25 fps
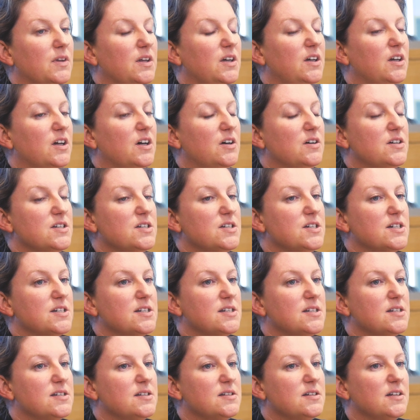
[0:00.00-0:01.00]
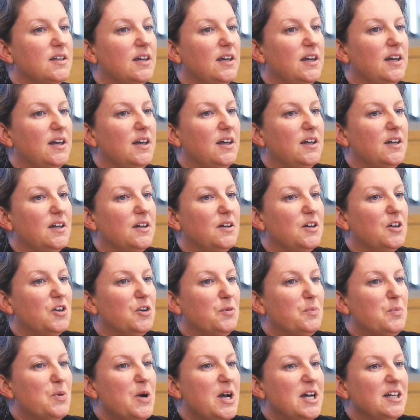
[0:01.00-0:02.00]
you know, it's just
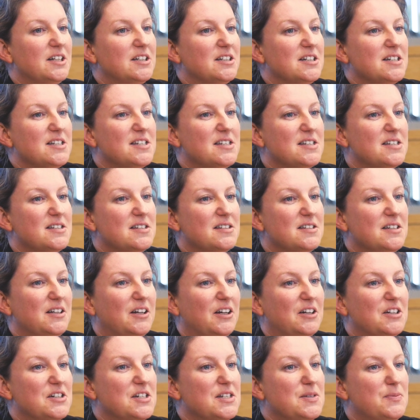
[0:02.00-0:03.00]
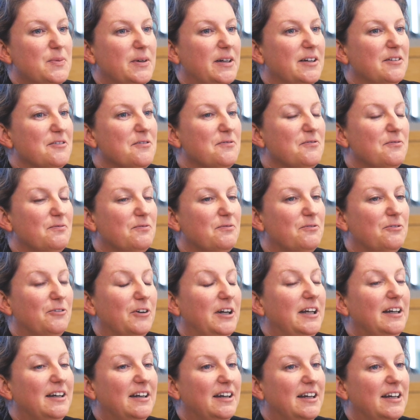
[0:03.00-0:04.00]
good practice, you know, just being
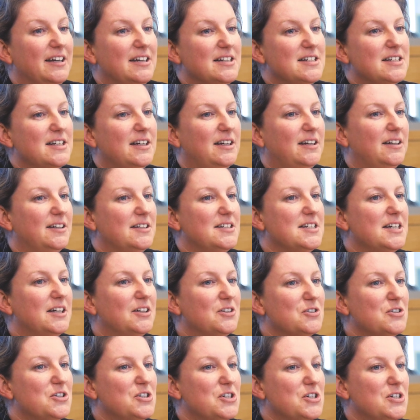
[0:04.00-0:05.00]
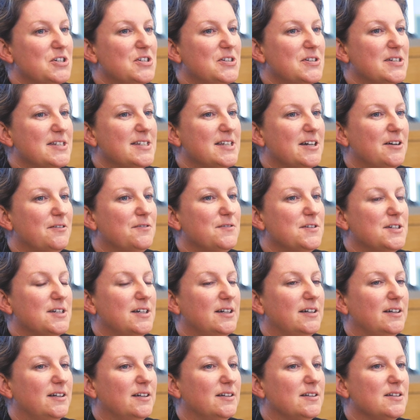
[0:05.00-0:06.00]
friendly to introduce yourself
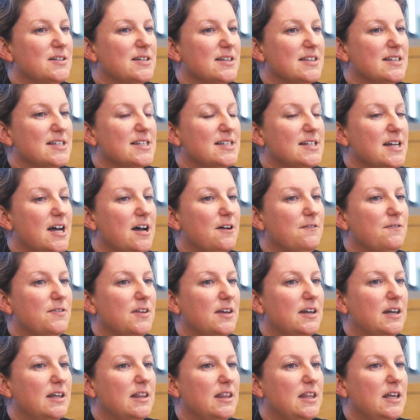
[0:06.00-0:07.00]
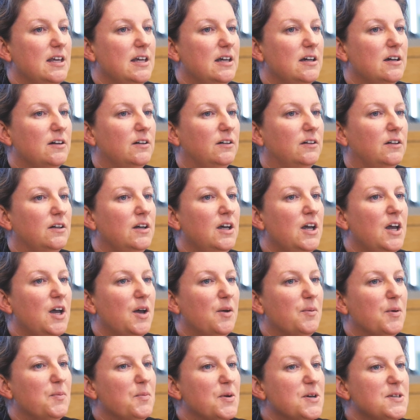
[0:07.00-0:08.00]
to the staff that are there. And
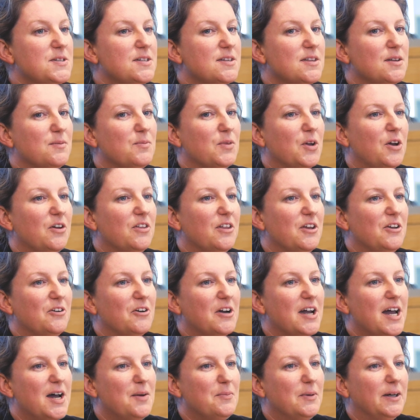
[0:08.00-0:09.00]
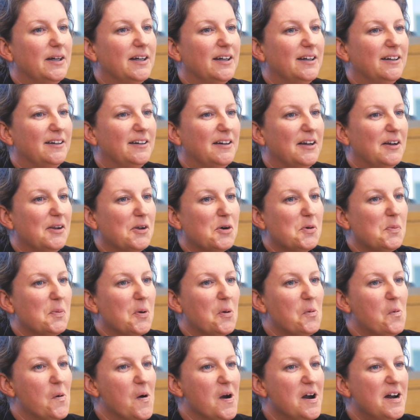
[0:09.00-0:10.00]
I mean, most of them know that you're coming and a little
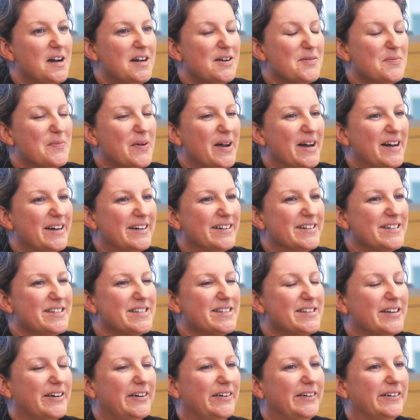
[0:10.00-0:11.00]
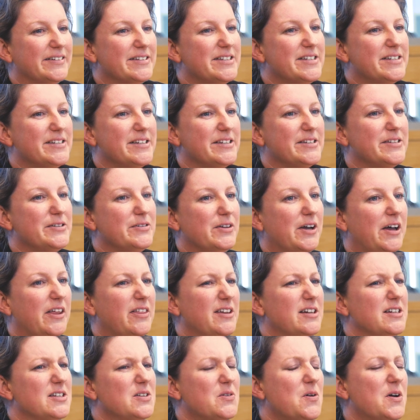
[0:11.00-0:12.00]
bit worried about it. So it's I
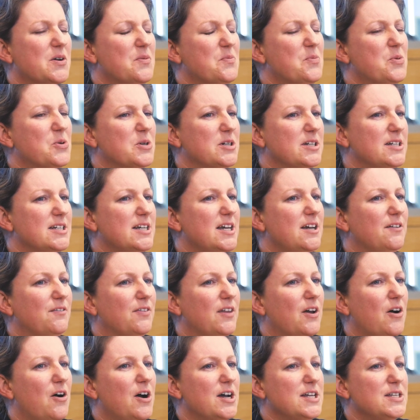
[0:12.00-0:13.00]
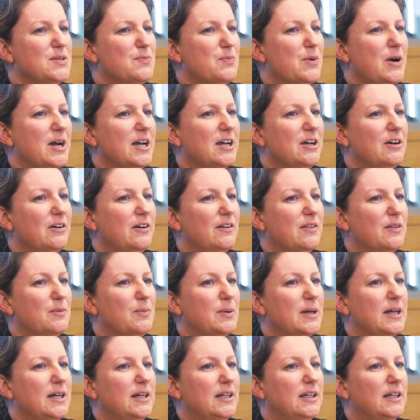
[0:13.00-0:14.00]
think it's quite important to have that icebreaker at the
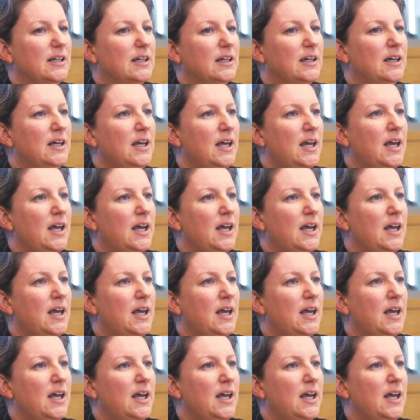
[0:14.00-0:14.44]
beginning,